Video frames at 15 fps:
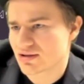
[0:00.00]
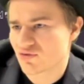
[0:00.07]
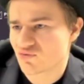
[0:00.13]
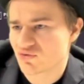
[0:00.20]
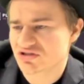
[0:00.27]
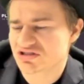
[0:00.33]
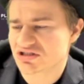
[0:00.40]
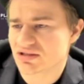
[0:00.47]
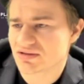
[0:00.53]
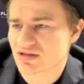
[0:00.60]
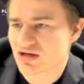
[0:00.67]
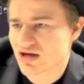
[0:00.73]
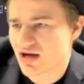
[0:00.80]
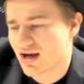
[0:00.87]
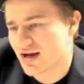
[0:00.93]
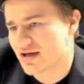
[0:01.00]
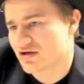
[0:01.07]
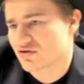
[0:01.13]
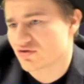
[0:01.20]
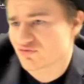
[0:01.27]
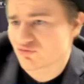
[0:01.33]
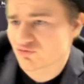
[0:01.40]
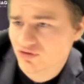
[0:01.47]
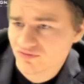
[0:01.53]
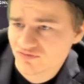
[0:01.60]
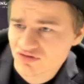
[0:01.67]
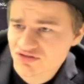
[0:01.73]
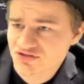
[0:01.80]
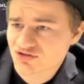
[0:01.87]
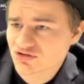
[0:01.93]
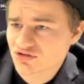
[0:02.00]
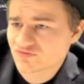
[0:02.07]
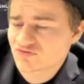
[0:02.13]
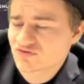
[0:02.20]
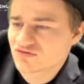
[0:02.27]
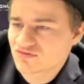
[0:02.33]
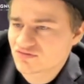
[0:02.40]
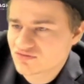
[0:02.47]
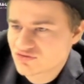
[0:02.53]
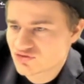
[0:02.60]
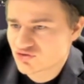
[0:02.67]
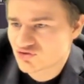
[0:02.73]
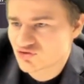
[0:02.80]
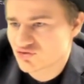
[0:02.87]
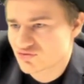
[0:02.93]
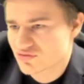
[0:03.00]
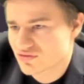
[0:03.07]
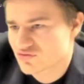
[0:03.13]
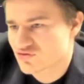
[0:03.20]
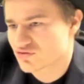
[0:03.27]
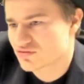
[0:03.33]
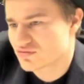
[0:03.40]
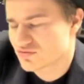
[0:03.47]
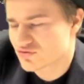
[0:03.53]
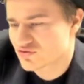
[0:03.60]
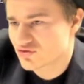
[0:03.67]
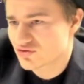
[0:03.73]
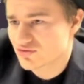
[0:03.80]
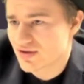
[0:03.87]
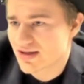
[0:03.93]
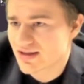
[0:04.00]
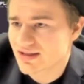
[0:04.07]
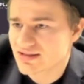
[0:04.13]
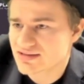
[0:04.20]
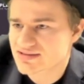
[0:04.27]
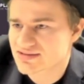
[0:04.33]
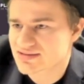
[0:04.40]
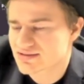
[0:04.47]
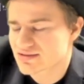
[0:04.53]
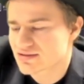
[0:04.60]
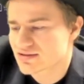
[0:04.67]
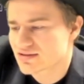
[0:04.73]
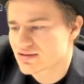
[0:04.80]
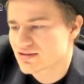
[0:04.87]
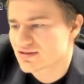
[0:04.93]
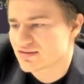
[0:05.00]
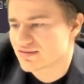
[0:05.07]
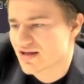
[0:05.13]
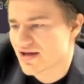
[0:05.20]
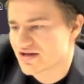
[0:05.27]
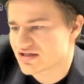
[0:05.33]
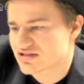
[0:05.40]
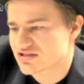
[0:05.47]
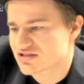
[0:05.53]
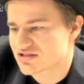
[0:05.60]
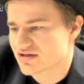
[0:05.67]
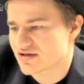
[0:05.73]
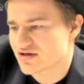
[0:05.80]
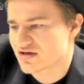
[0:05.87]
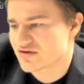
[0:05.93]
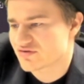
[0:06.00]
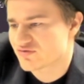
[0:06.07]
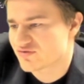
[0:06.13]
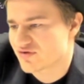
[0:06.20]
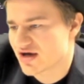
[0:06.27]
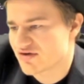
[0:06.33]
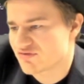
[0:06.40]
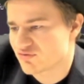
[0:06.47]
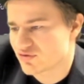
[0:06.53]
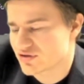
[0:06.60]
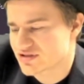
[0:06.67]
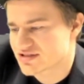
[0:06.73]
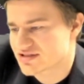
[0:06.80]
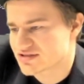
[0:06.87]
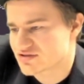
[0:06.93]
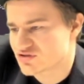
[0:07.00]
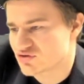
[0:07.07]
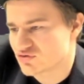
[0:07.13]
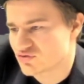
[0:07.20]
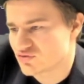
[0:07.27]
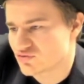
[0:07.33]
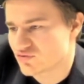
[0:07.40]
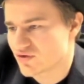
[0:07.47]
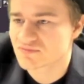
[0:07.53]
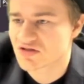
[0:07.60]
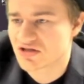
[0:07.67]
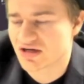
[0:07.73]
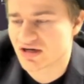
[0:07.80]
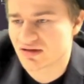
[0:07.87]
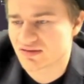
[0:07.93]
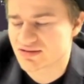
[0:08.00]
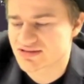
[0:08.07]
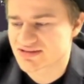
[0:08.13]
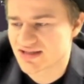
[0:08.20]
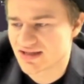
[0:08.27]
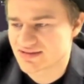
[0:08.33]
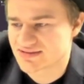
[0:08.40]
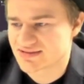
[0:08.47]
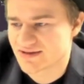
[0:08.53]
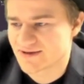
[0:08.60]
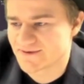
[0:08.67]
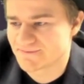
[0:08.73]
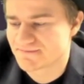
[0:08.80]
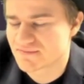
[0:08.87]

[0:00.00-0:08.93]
which he kind of would have deserved to do, I guess. Knight h5 was too careless, I'd say.